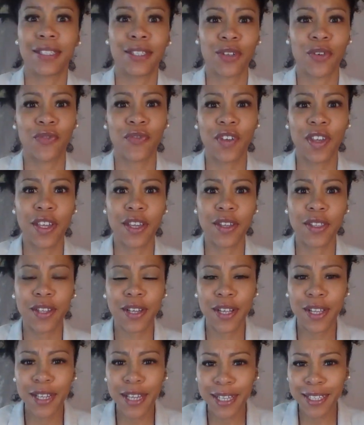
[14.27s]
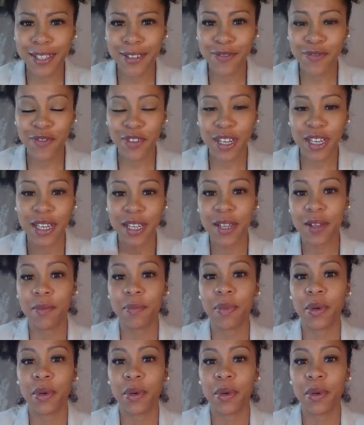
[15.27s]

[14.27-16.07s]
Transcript: Sophia the collective reading,